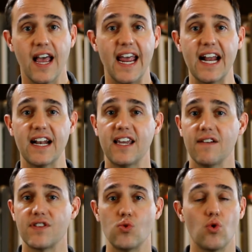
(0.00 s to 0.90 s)
it
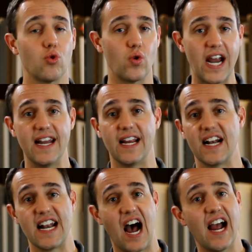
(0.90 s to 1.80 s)
gives you a rating
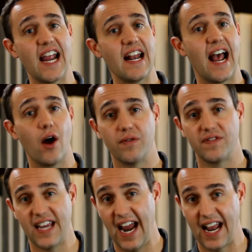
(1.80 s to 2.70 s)
9 out of
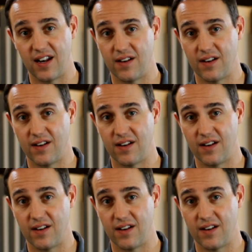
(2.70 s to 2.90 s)
10.